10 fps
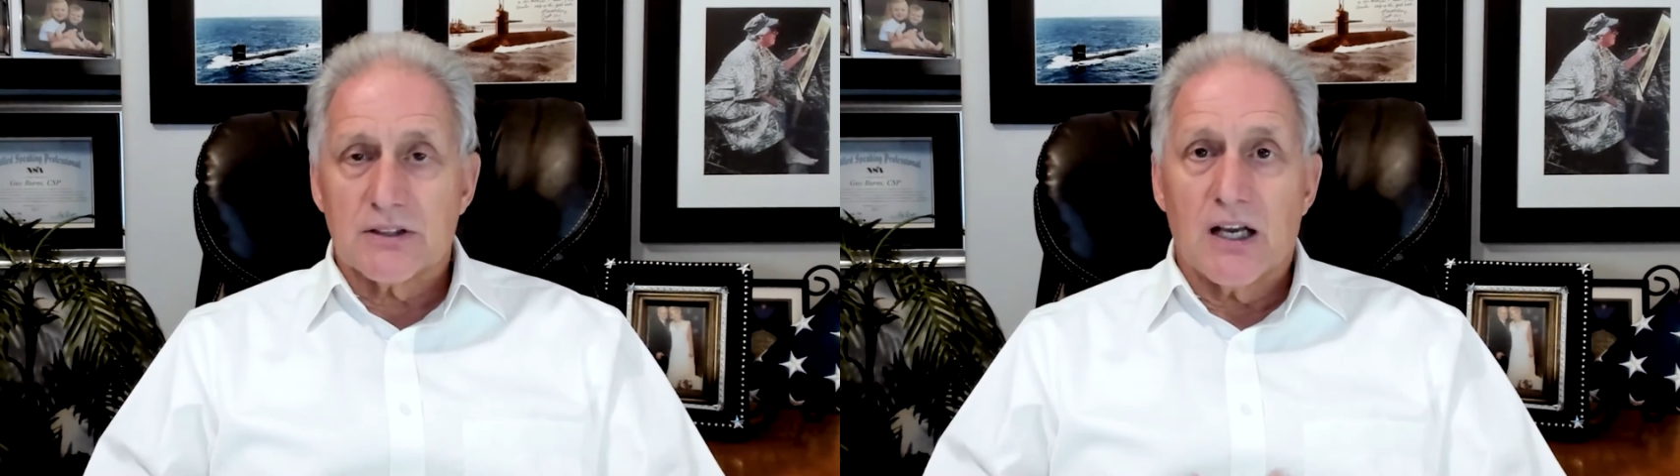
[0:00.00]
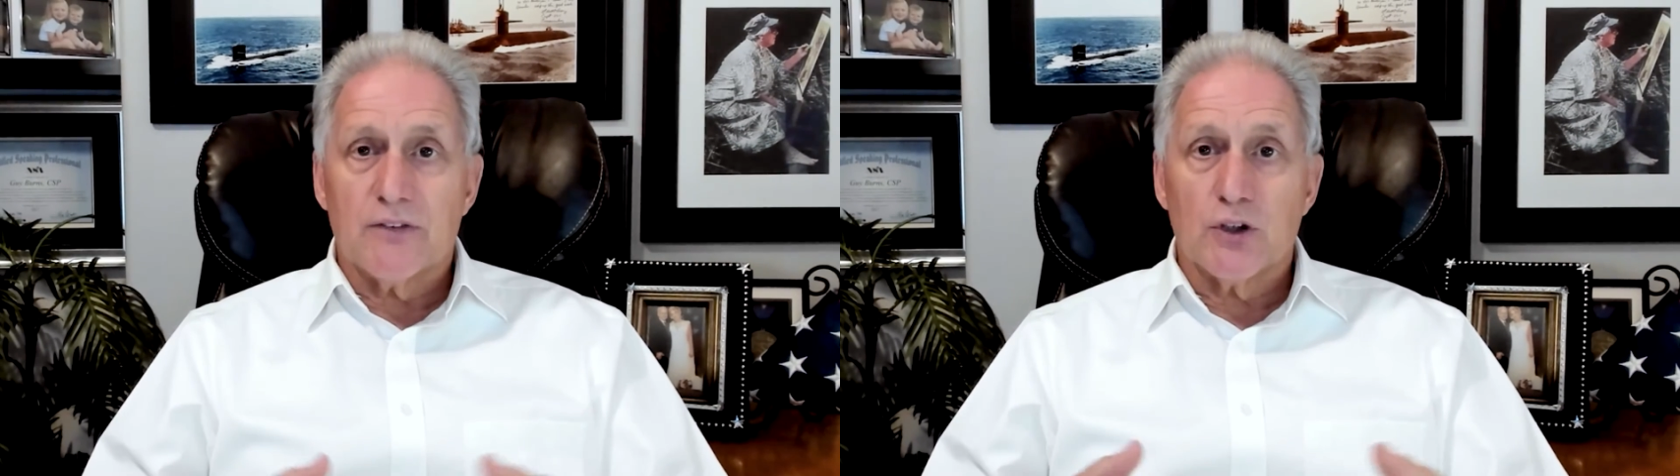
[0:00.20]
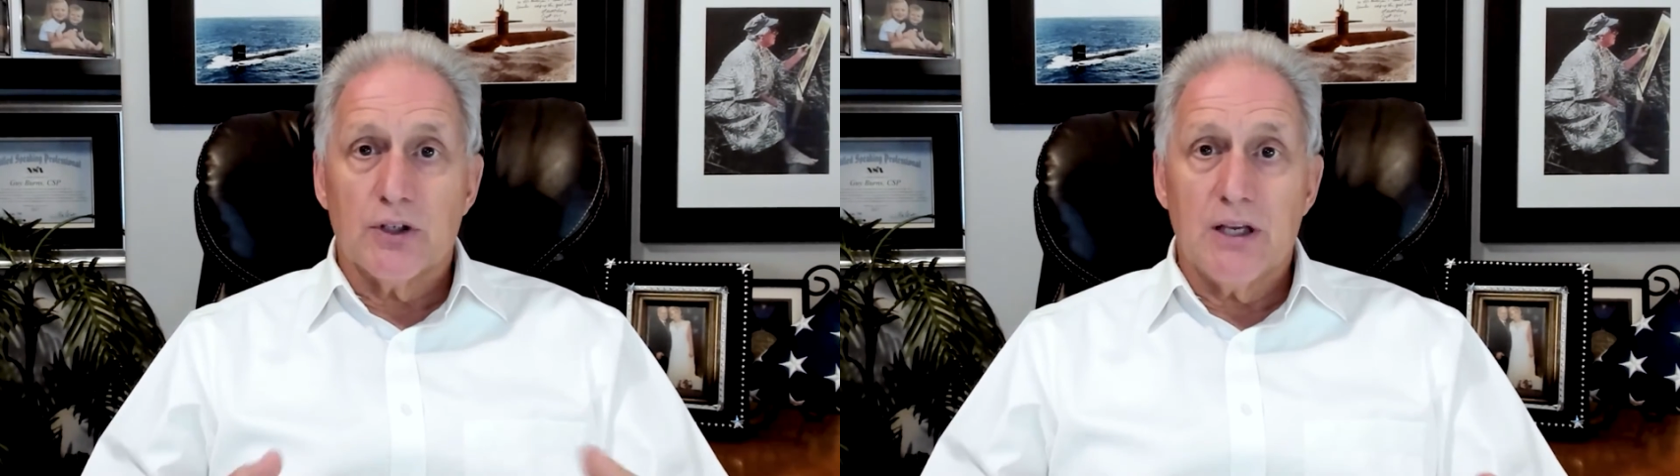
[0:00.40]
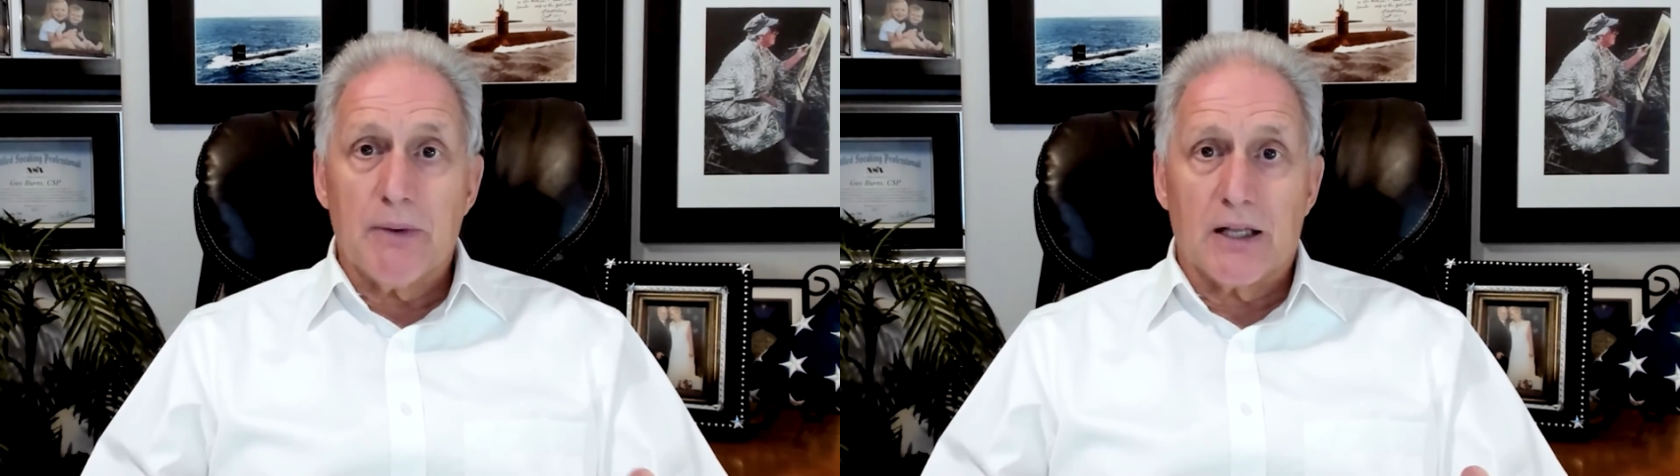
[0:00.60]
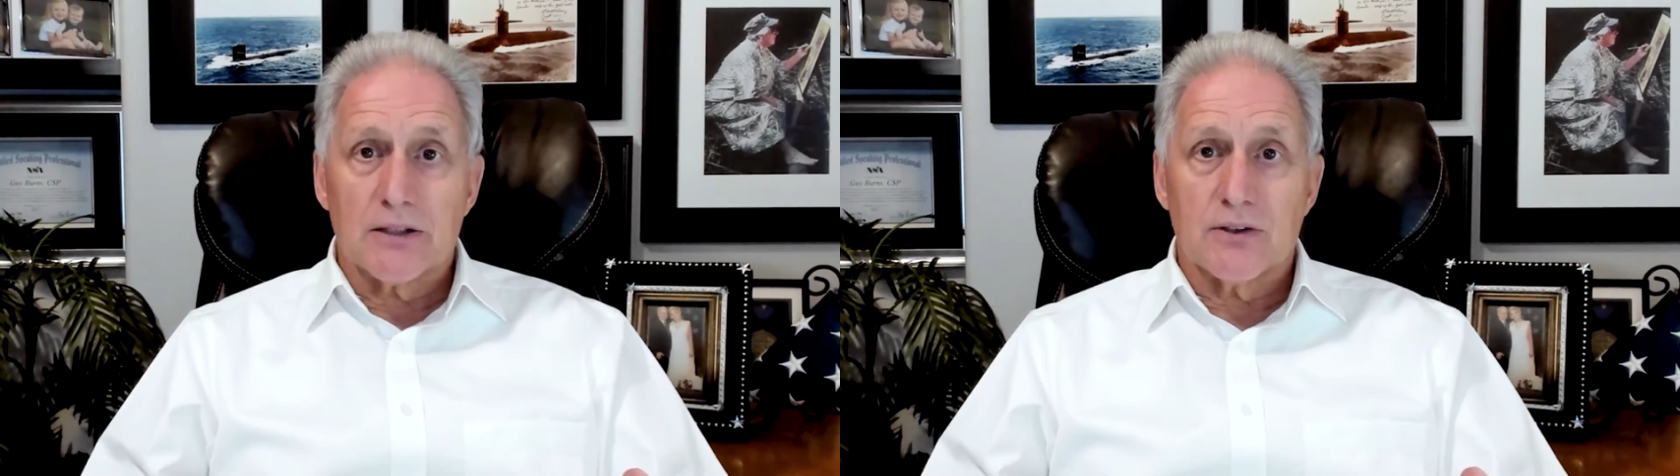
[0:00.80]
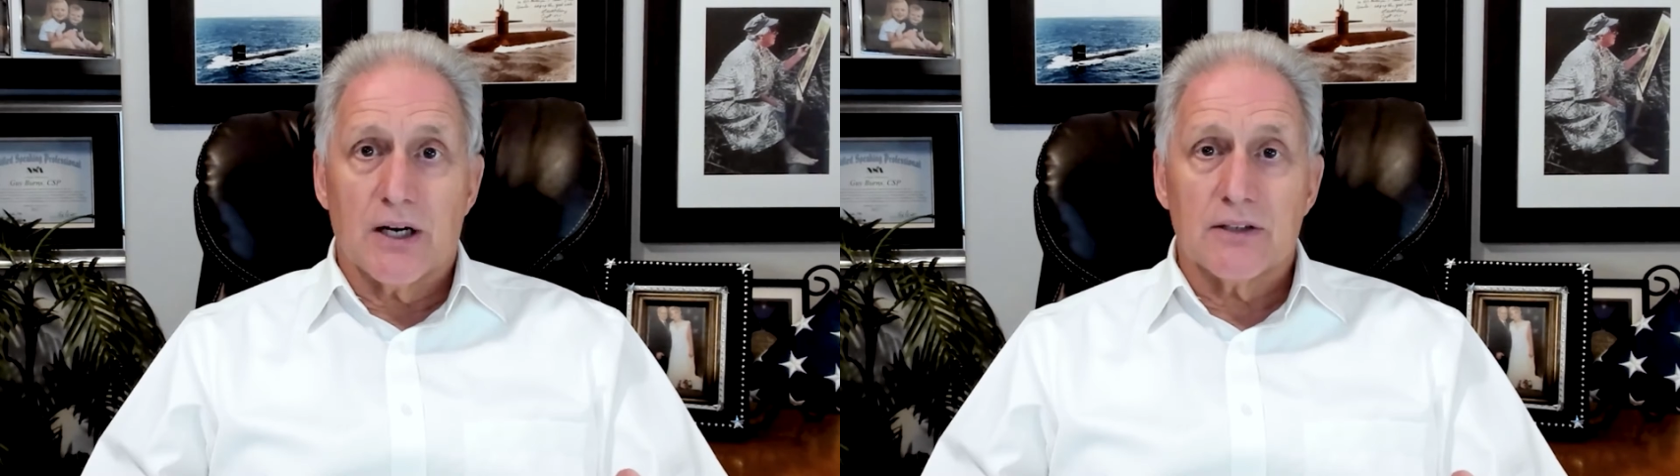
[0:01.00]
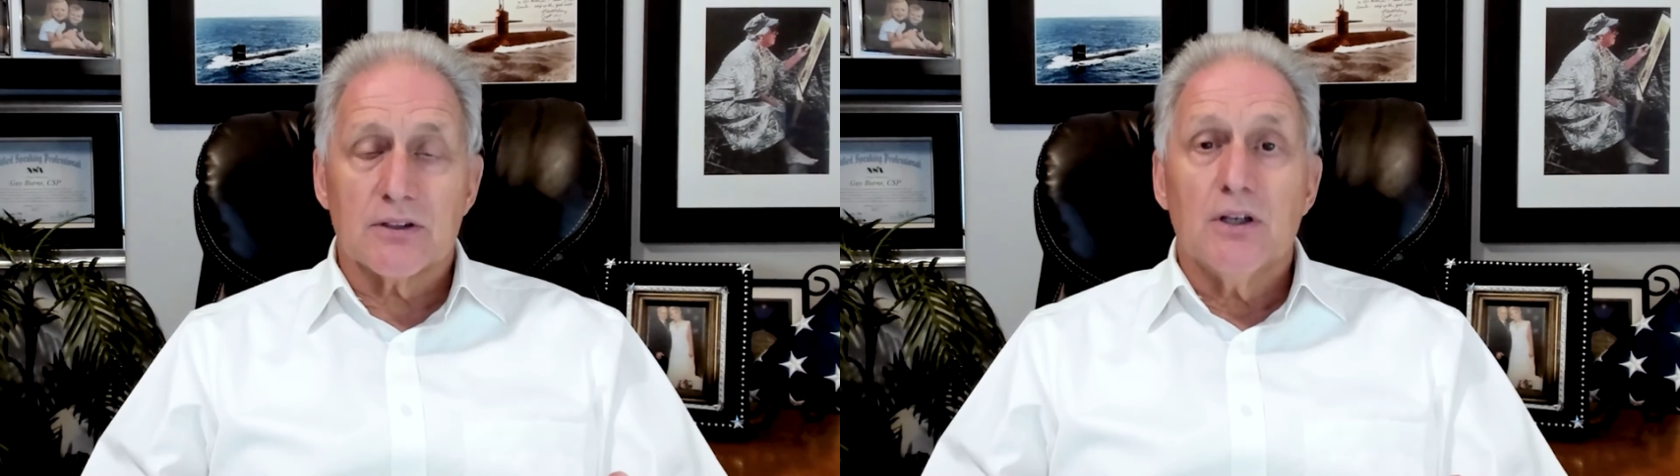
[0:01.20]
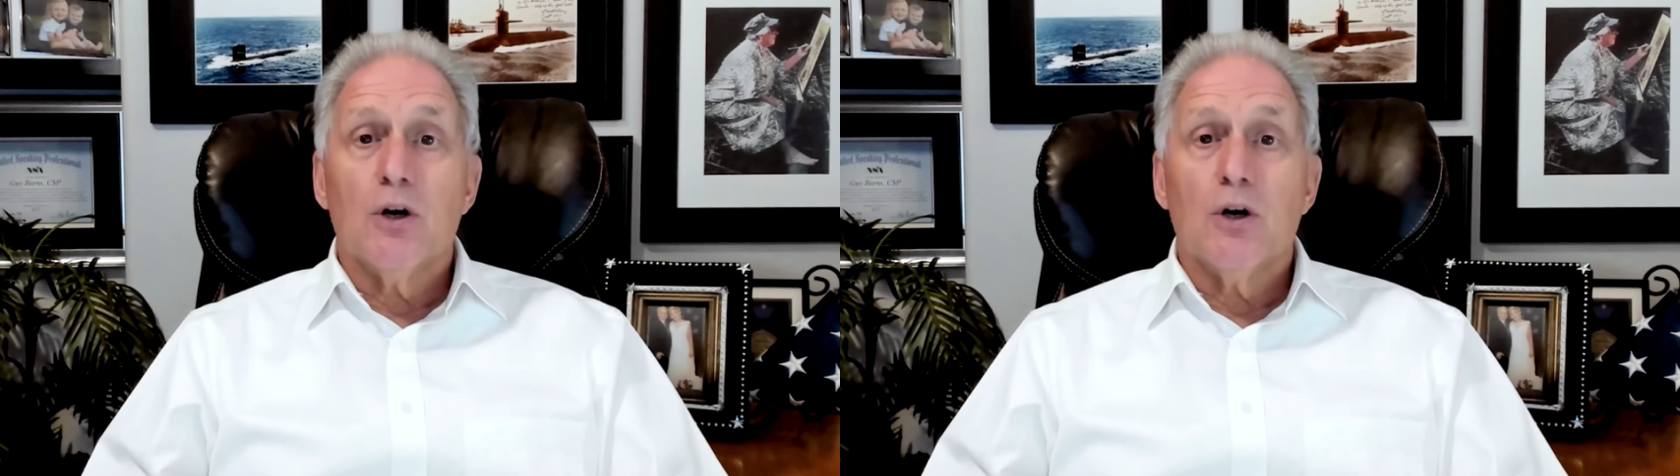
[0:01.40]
to have a good email address,